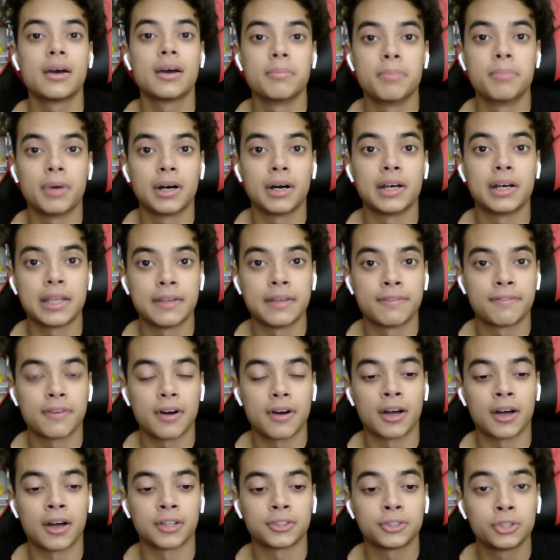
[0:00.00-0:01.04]
But if
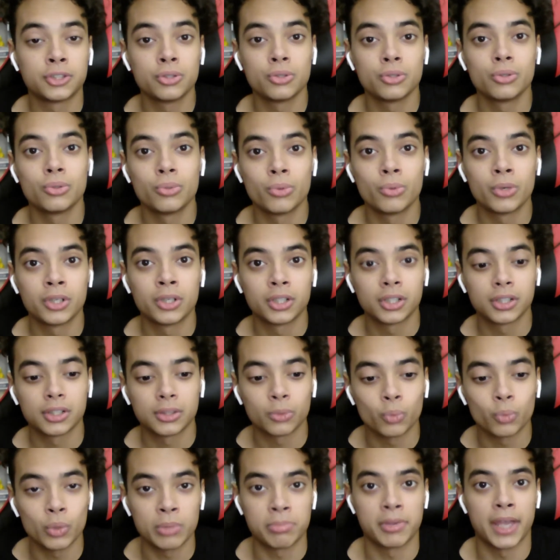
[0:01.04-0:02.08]
two
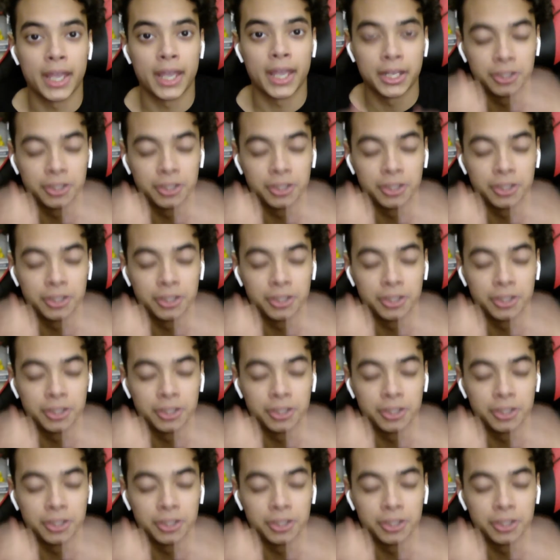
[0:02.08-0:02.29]
weeping